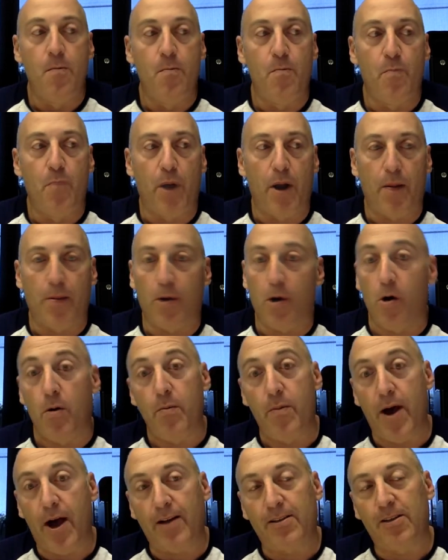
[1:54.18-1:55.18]
But I'm
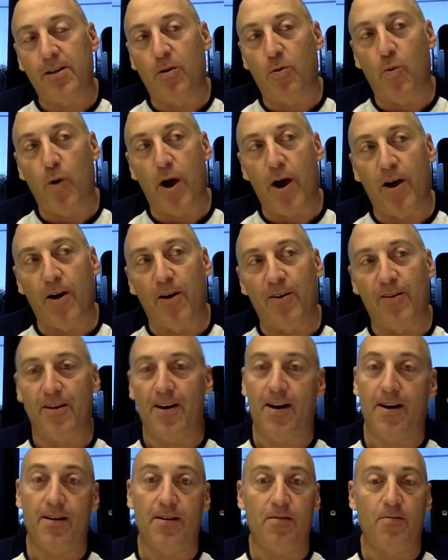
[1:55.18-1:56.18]
going back to the well
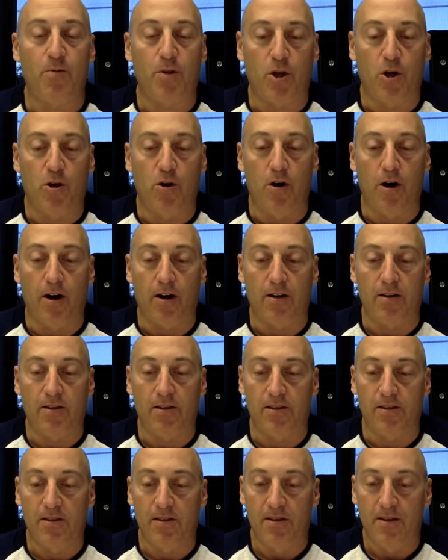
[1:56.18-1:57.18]
with
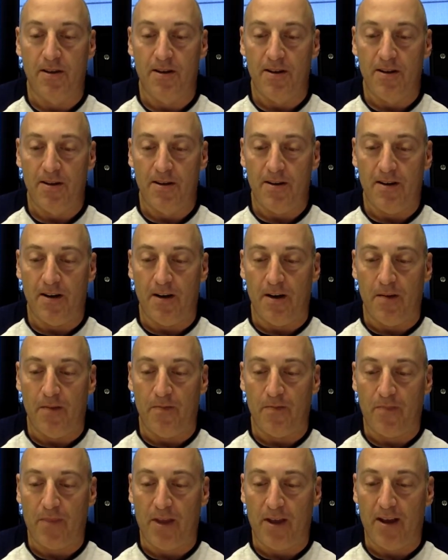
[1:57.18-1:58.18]
Cooks. I
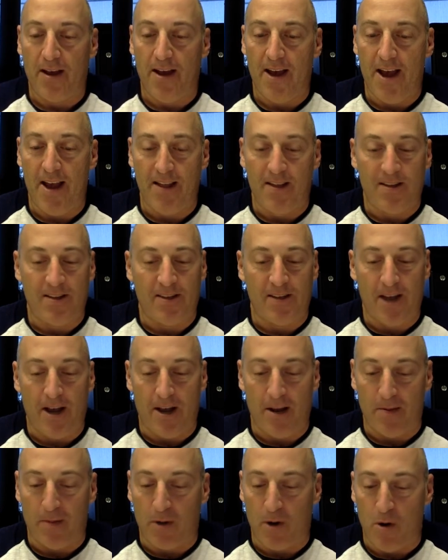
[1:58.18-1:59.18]
hate to say
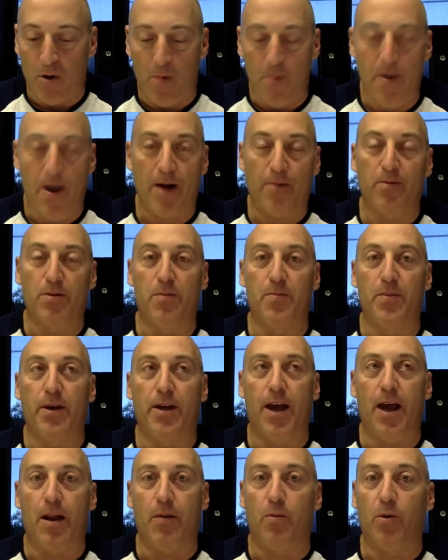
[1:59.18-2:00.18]
it, I'm going back with him
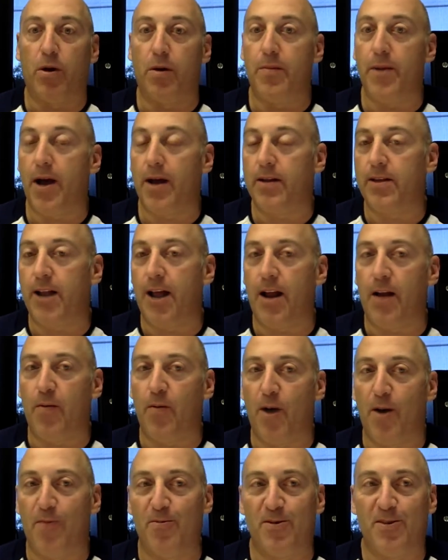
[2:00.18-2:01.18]
again. We'll come back to that at
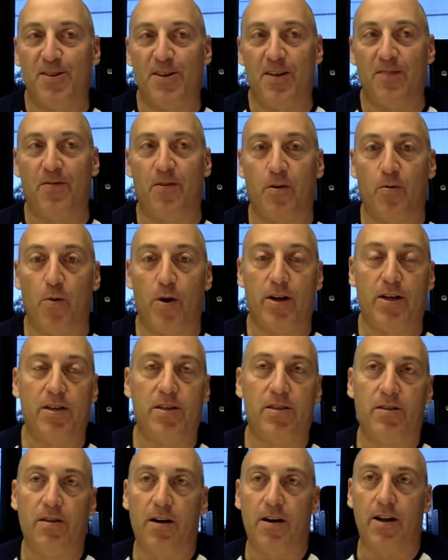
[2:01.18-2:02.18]
wide receiver and what
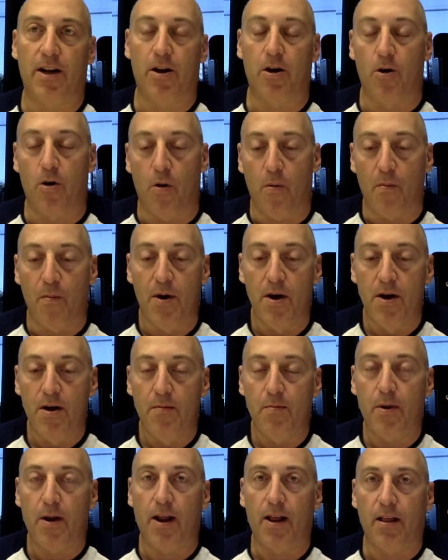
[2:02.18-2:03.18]
he's done at home.
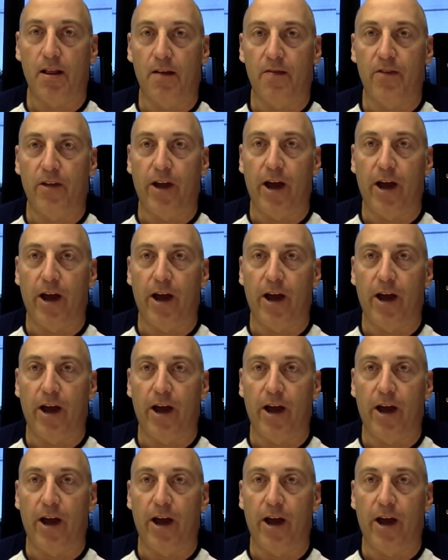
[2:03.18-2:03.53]
But I love the